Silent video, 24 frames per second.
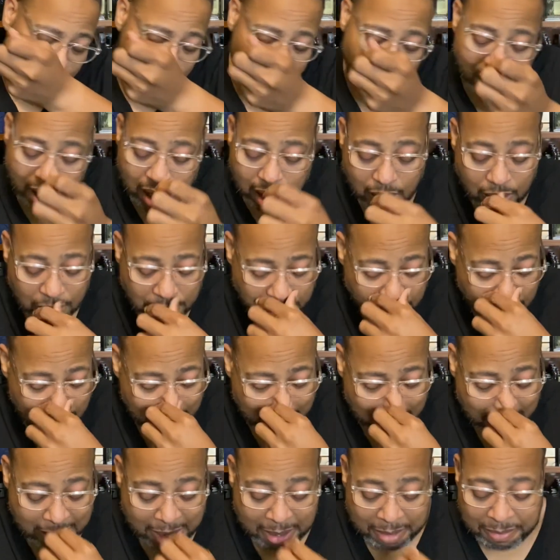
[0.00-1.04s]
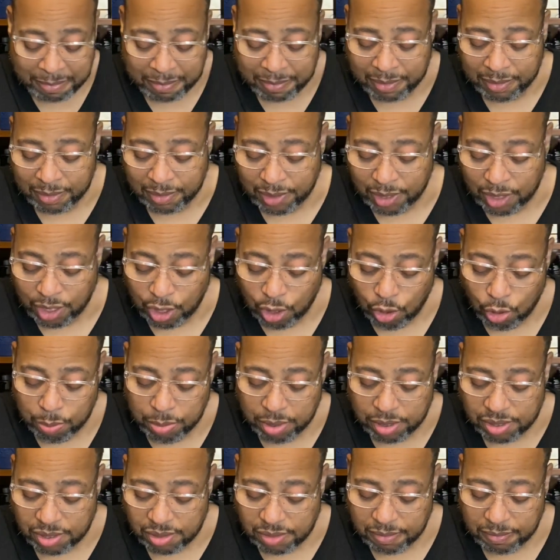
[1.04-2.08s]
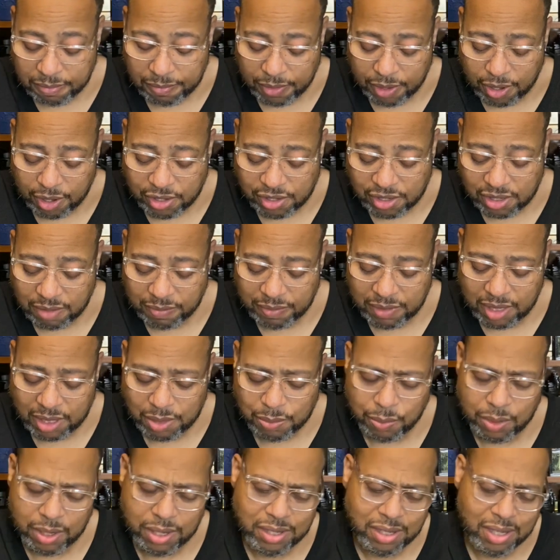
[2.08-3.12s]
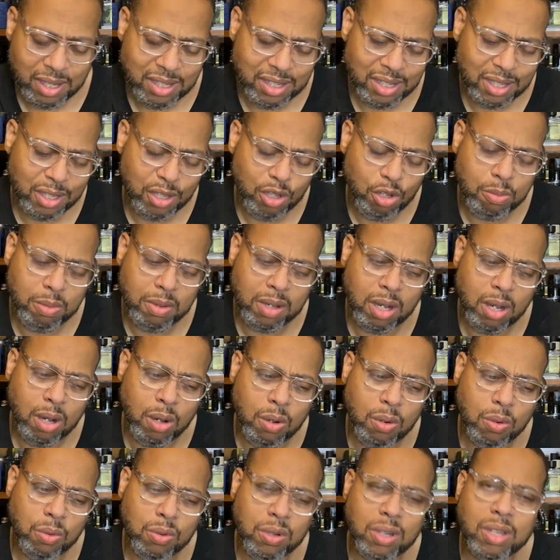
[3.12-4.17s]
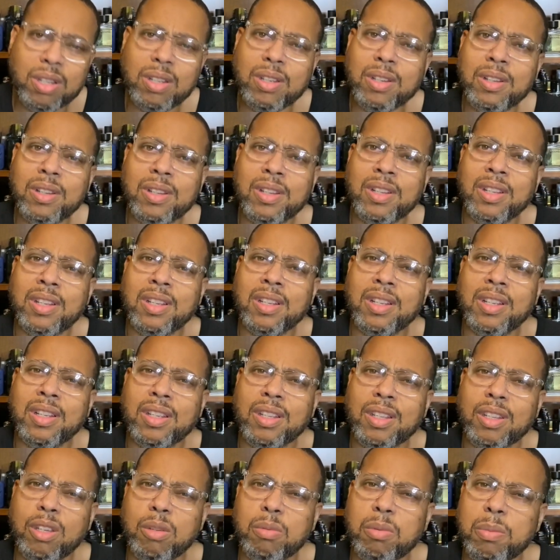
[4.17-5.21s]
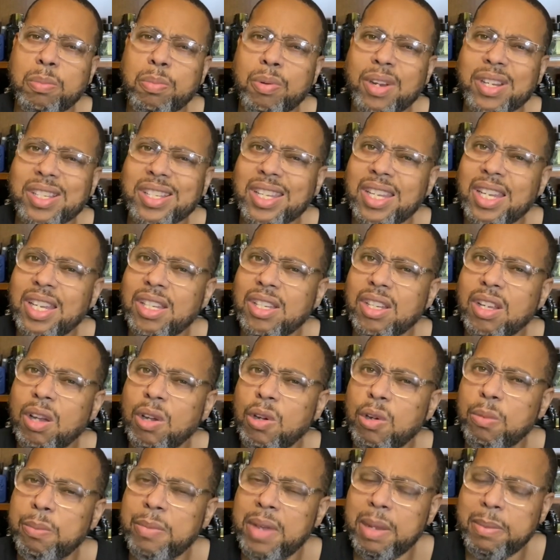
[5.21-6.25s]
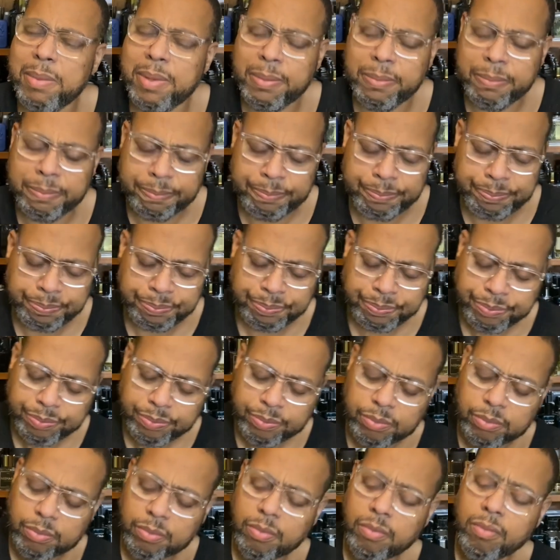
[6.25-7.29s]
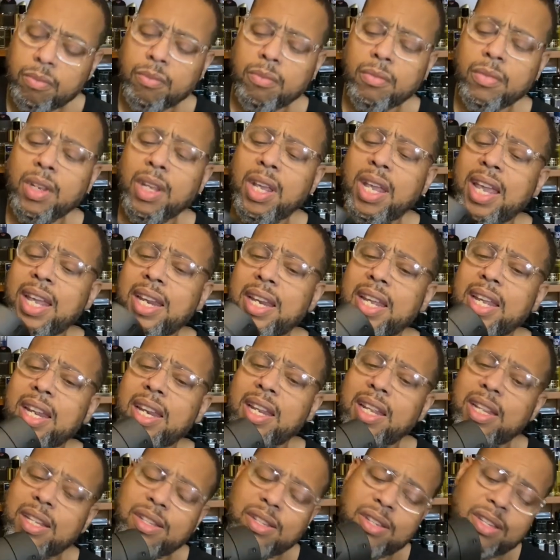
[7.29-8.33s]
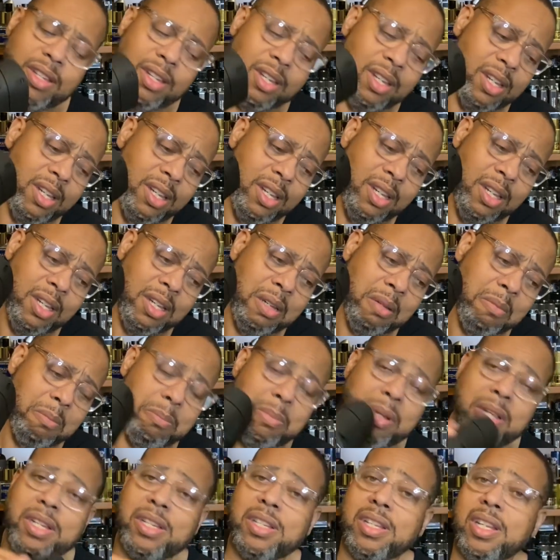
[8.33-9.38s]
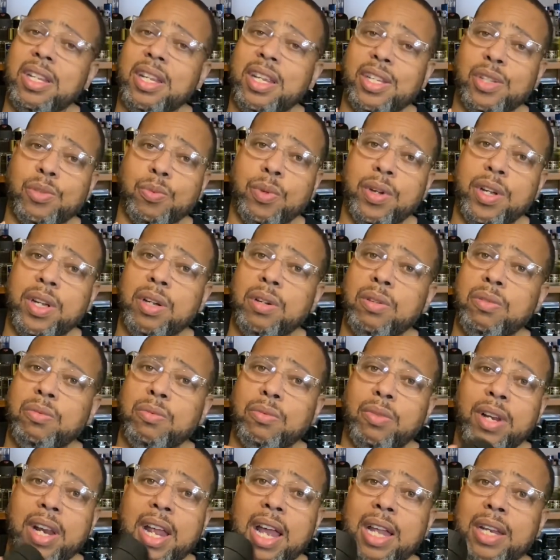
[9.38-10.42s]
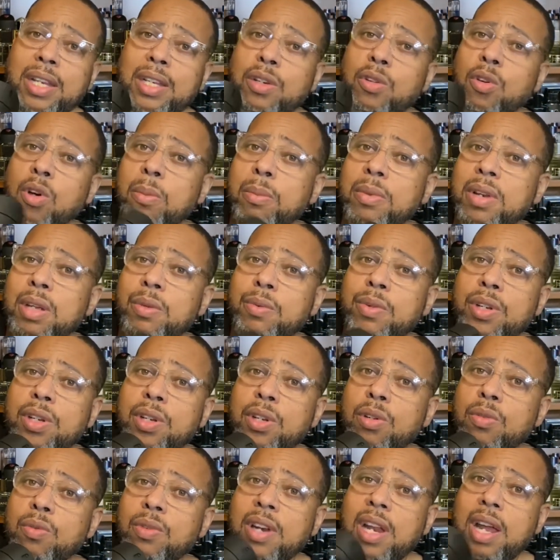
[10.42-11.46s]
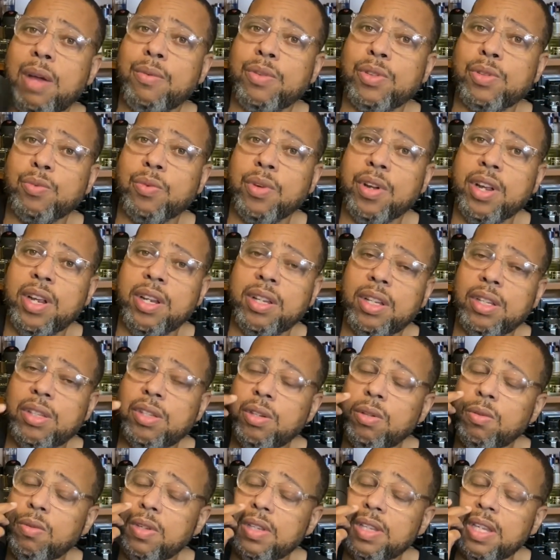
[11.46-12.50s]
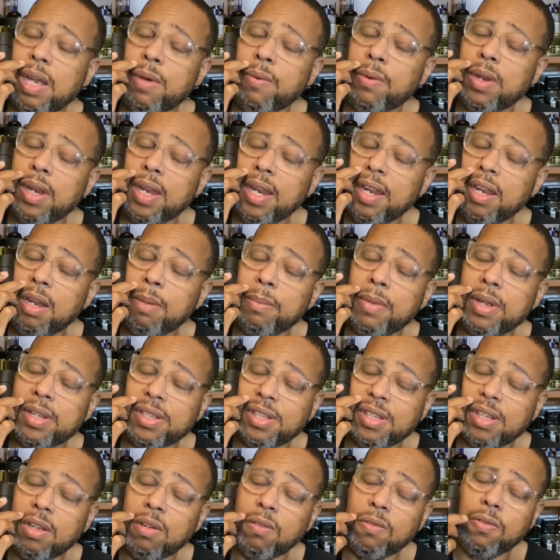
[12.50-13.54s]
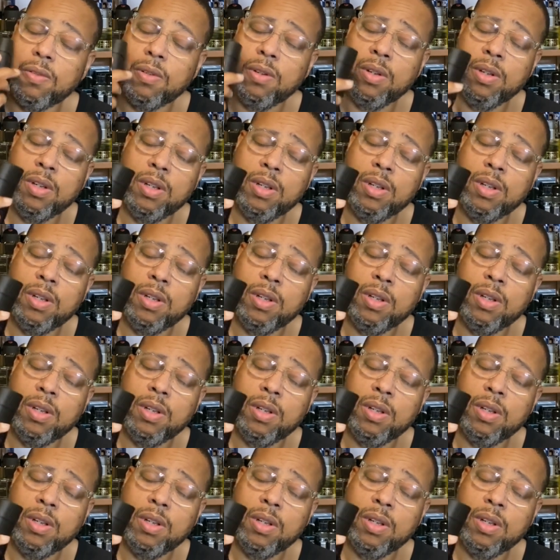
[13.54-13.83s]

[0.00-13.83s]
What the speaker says: I also have Cuba's version of this. What is it? Is it Cuba Gold? Cuba Prestige Gold, maybe? And it is beastly as well. What I normally would do when I was wearing the two is I would layer myself